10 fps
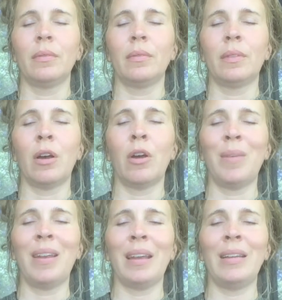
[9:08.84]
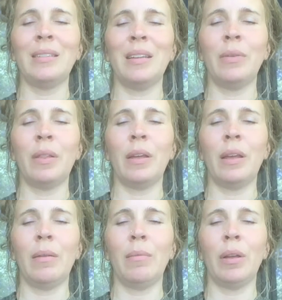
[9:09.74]
Harmonizing
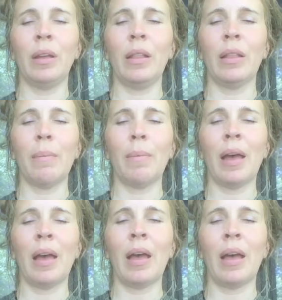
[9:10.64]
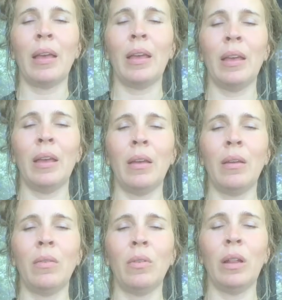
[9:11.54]
within, bringing that back
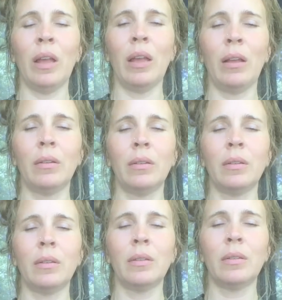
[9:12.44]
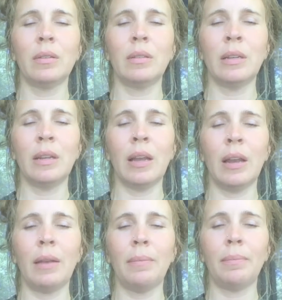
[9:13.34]
in, really sending it in.